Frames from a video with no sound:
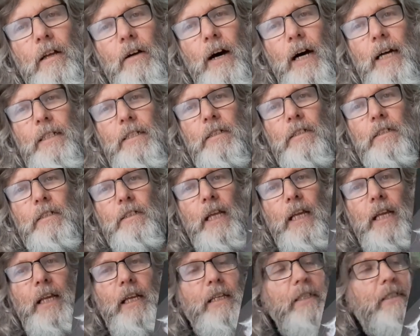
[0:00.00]
Right? Uh,
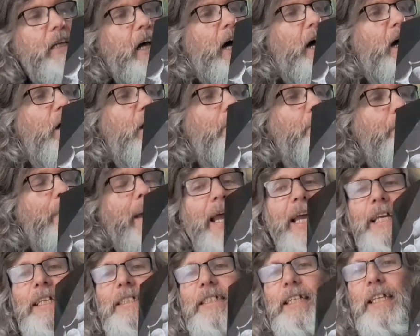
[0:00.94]
these are
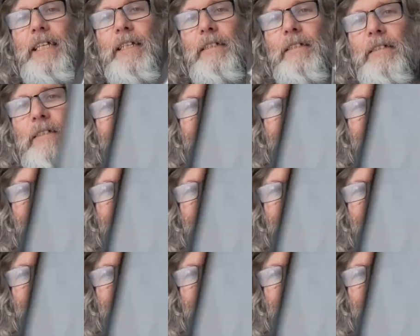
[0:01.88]
amazing